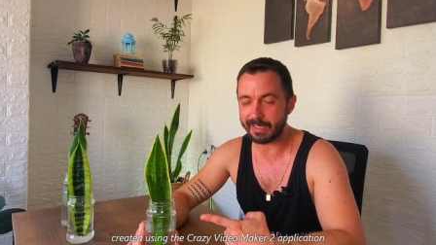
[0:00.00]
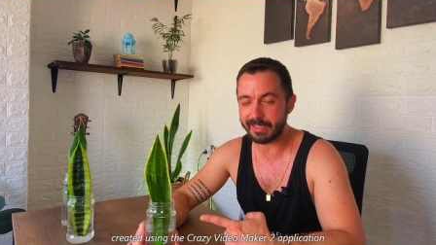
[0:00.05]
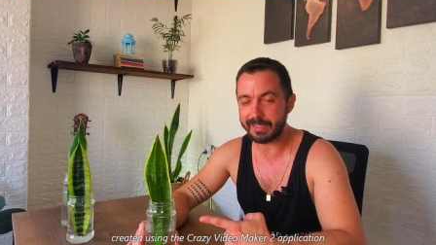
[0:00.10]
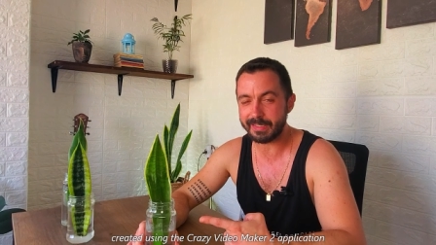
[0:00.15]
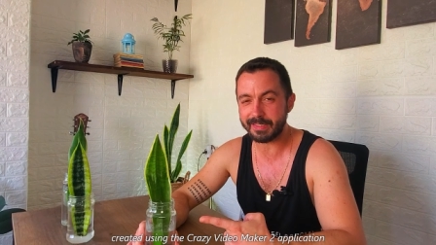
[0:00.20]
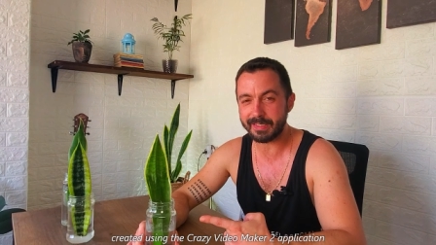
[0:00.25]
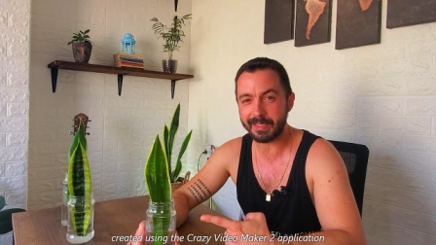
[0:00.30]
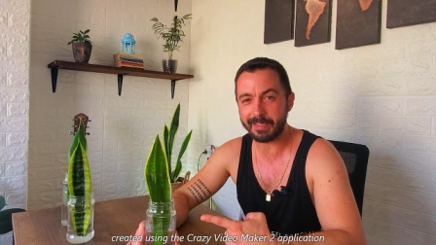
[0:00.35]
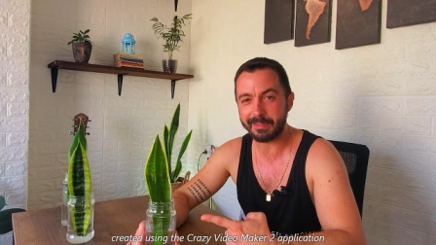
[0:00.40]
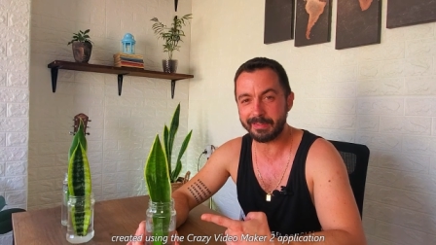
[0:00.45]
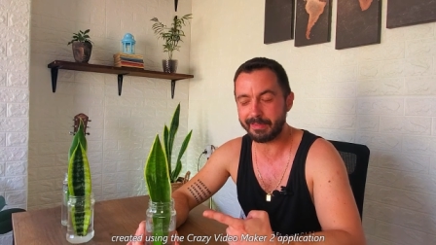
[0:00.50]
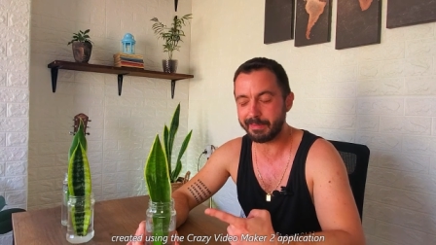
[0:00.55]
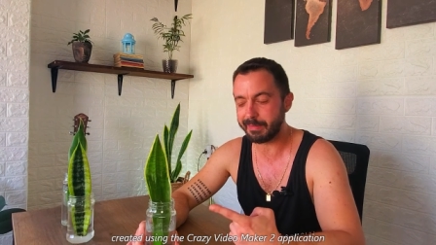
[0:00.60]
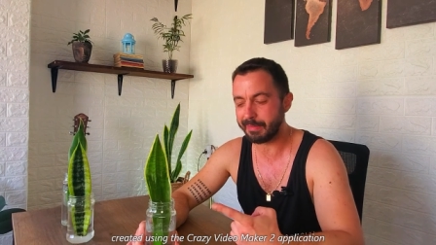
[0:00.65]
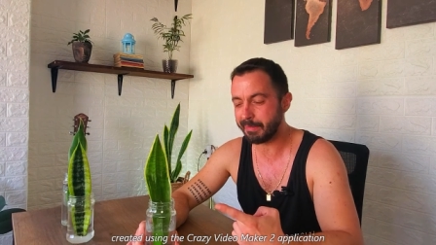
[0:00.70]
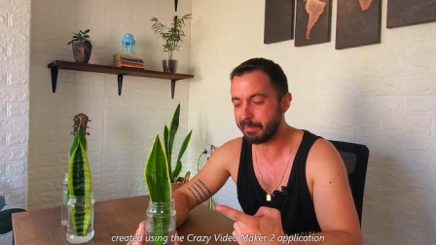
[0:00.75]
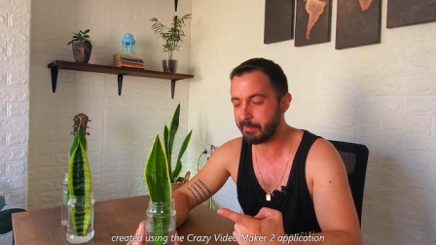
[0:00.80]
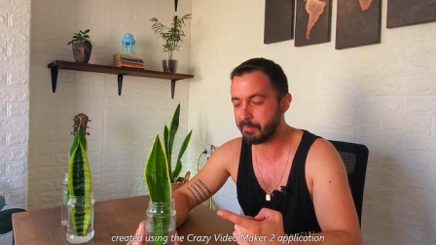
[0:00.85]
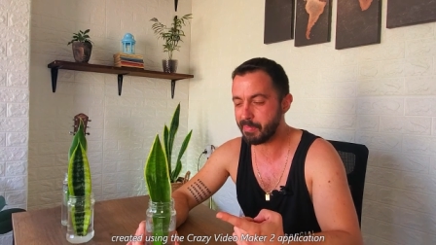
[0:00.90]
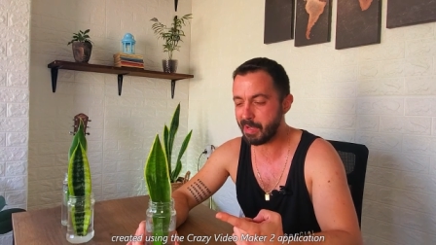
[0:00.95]
like I said,
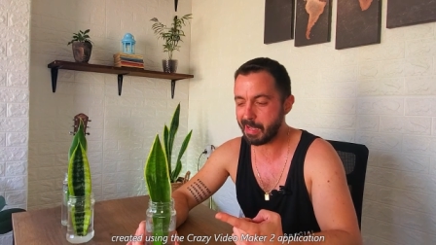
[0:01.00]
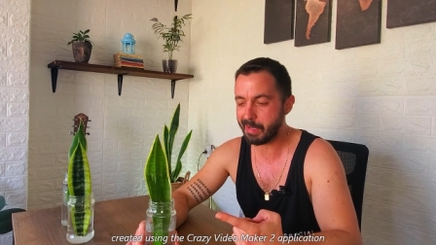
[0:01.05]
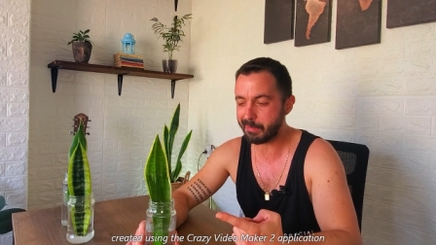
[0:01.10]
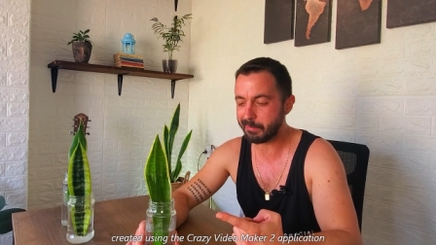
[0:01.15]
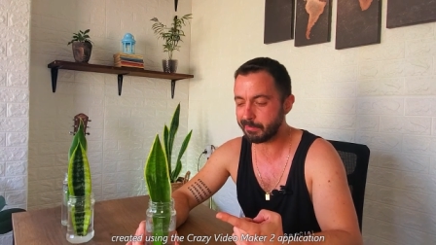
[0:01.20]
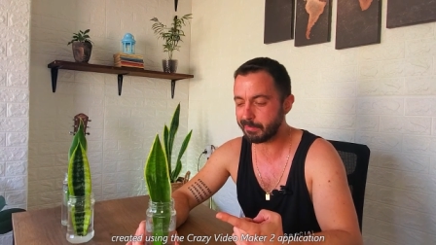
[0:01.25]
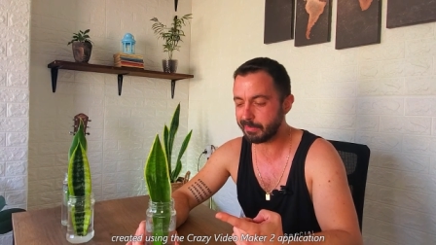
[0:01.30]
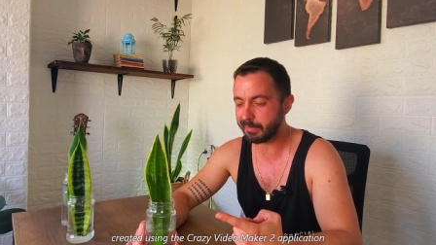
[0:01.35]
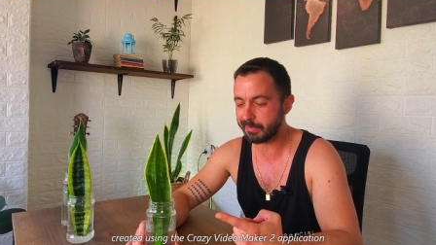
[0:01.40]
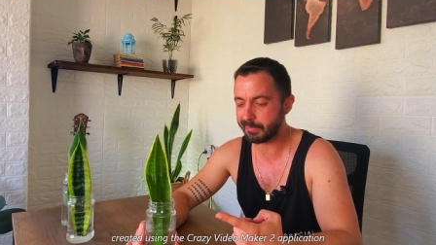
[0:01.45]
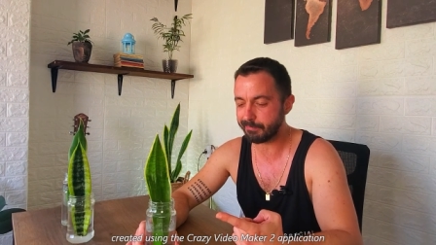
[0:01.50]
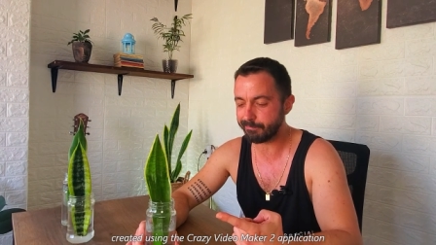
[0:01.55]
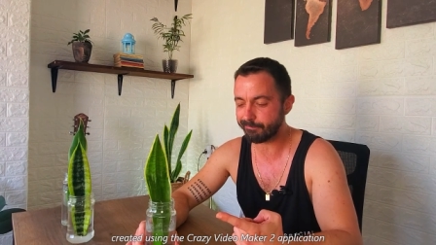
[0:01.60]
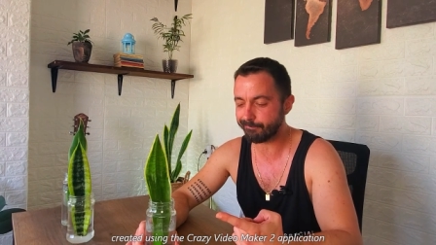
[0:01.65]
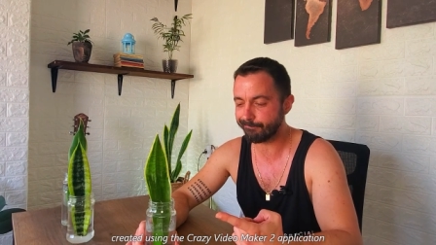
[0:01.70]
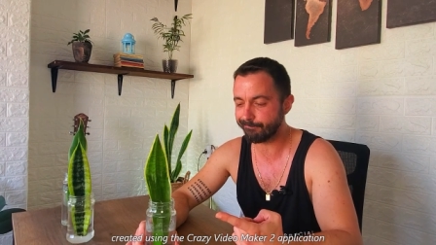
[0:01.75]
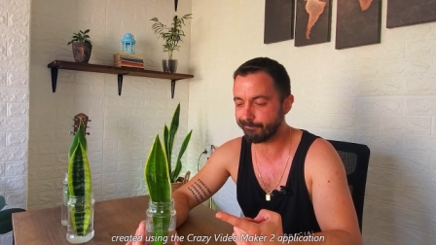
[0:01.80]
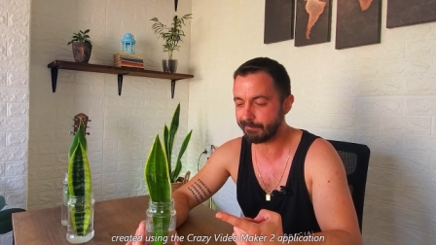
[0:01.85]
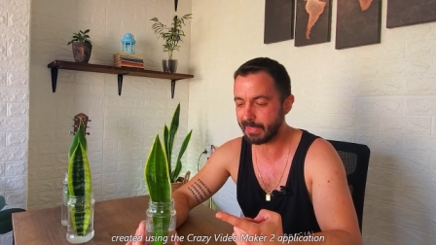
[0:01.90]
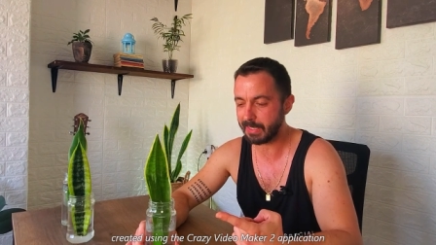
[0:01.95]
in about
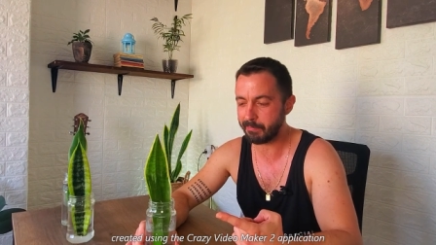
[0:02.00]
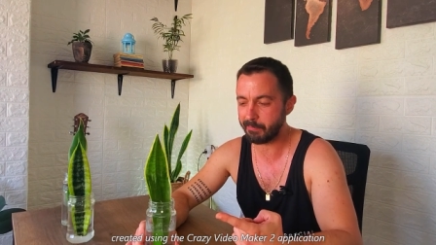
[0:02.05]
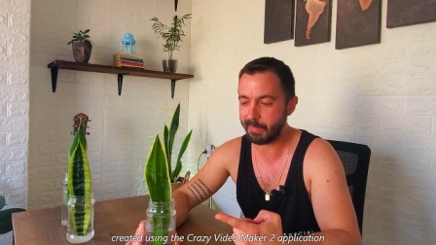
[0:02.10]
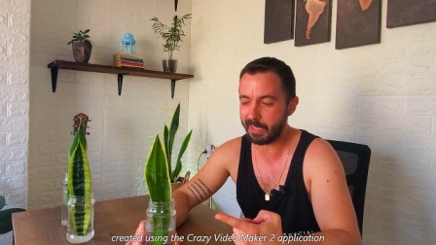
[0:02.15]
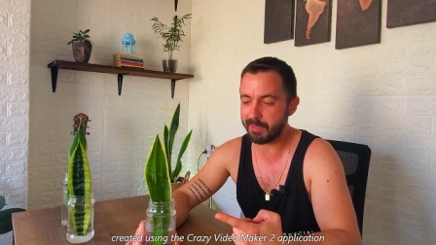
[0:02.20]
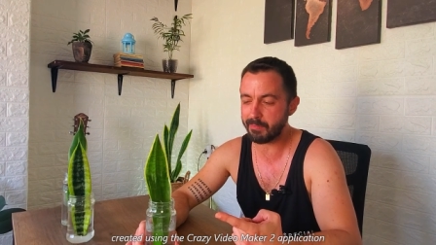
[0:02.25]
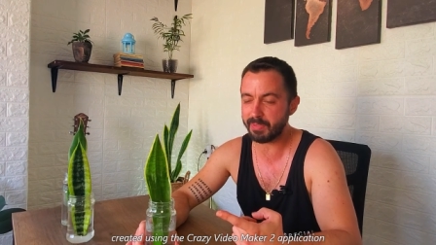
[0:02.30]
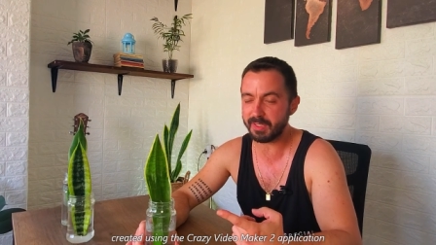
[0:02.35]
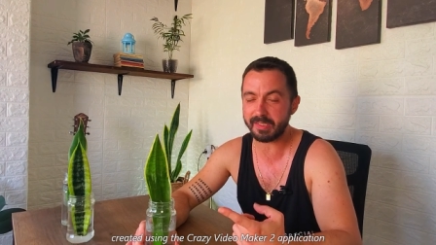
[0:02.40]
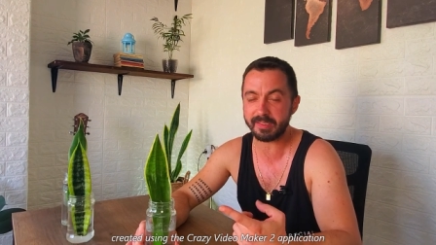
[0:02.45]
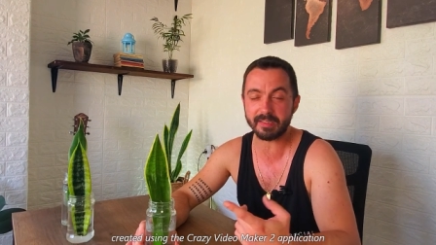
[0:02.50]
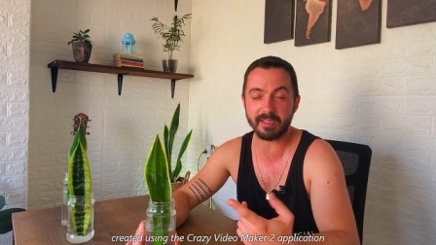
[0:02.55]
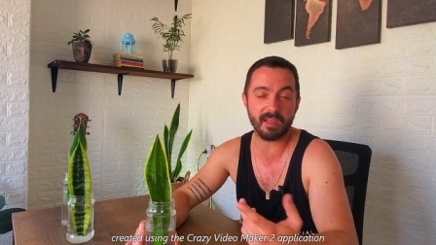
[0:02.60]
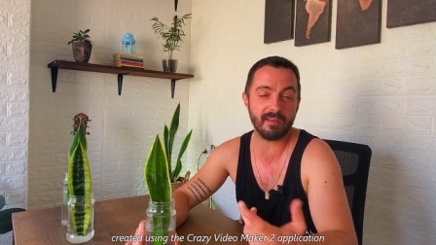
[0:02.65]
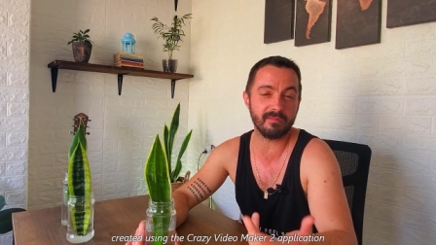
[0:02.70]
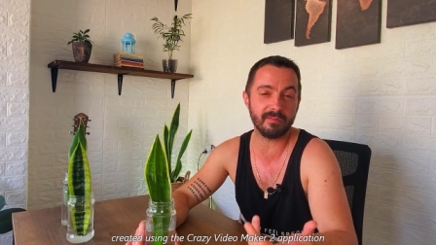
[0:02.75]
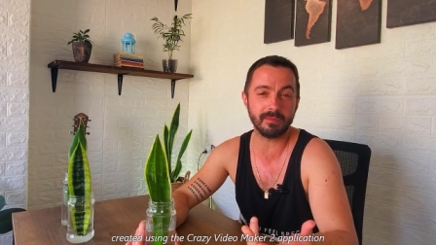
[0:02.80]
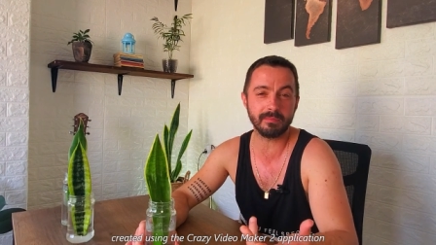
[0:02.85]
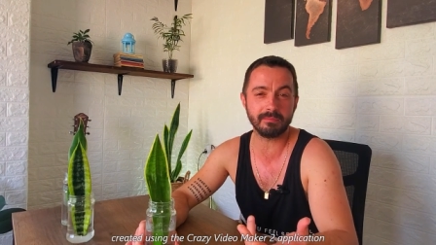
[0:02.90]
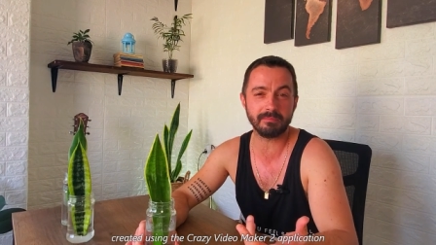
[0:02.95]
maybe
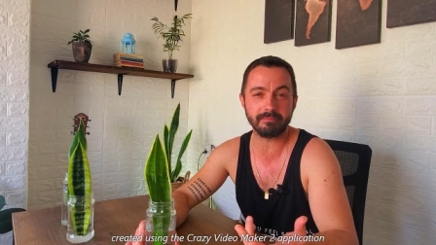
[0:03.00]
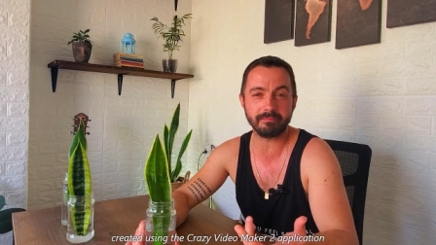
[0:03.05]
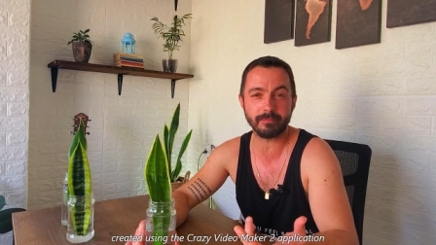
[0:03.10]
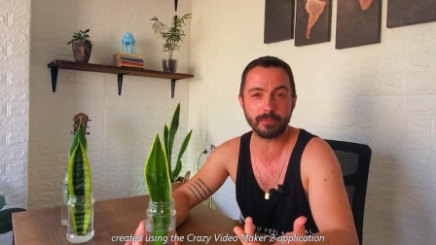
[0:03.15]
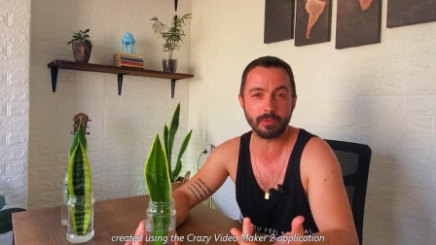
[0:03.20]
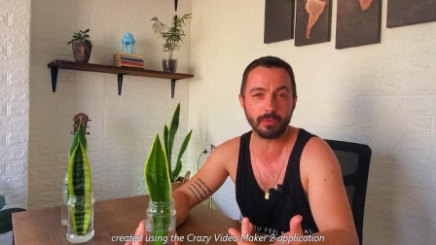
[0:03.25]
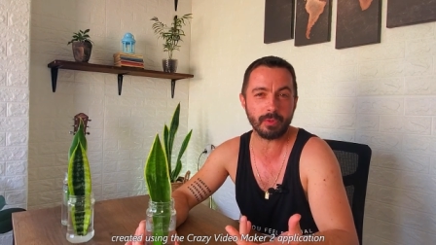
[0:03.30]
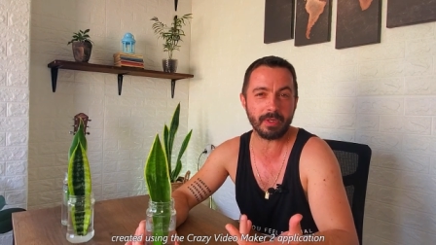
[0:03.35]
7